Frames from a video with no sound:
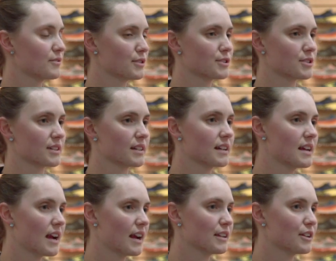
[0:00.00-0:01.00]
for sure.
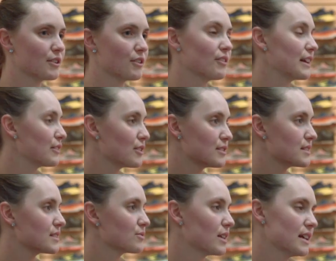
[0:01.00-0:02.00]
I know, those
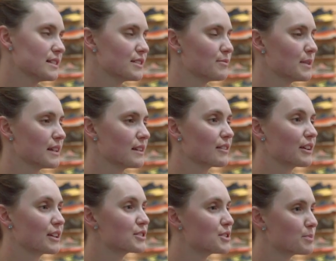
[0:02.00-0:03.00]
runs have been,
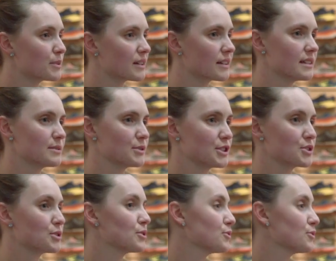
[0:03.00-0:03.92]
super inspirational